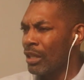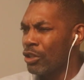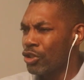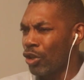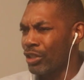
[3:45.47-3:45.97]

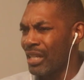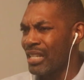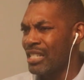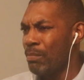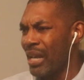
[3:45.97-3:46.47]
success
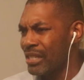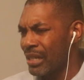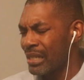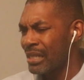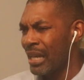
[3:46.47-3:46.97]
is
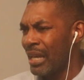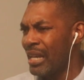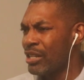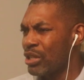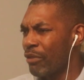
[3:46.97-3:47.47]
measured
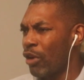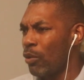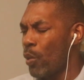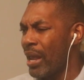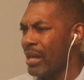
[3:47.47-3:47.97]
in
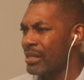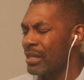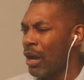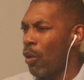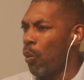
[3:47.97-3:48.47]
several ways.
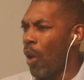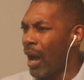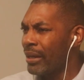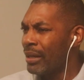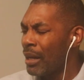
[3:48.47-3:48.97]

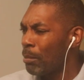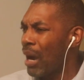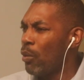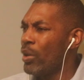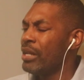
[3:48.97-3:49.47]
One,
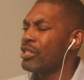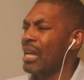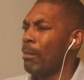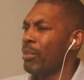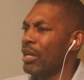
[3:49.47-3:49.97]
by winning
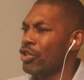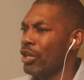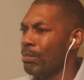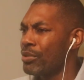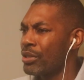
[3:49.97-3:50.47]

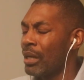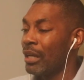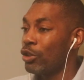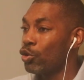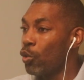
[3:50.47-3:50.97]
championships.
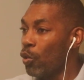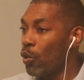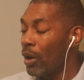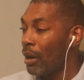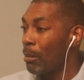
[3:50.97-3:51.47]

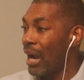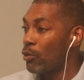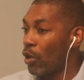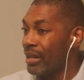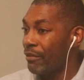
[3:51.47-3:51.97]
Two, by
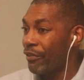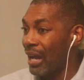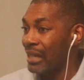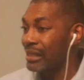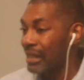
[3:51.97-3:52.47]
running
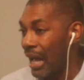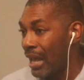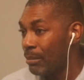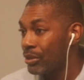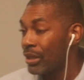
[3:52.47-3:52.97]
fast
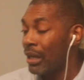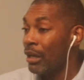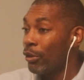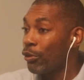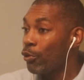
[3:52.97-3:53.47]
times.
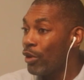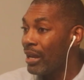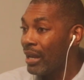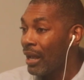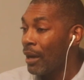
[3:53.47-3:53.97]

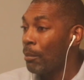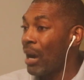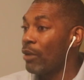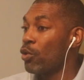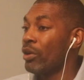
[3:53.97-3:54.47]
Three,
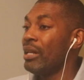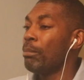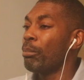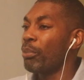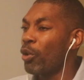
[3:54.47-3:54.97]
by running
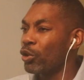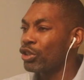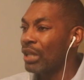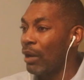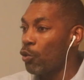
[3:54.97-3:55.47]

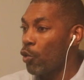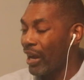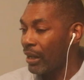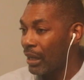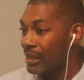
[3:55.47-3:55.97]
personal
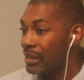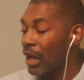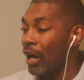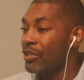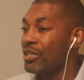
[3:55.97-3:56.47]
records
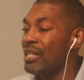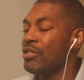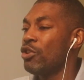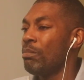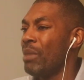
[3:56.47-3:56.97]
or
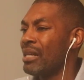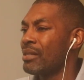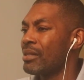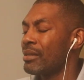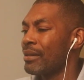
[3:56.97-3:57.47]
season best.
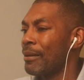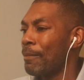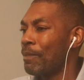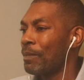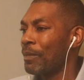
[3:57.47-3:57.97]

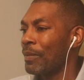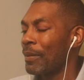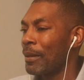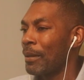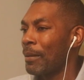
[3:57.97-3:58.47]

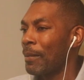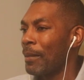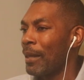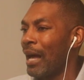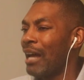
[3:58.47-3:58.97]

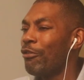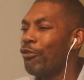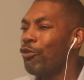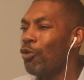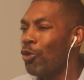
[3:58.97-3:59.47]
And
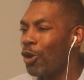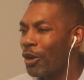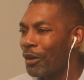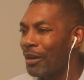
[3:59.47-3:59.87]
four,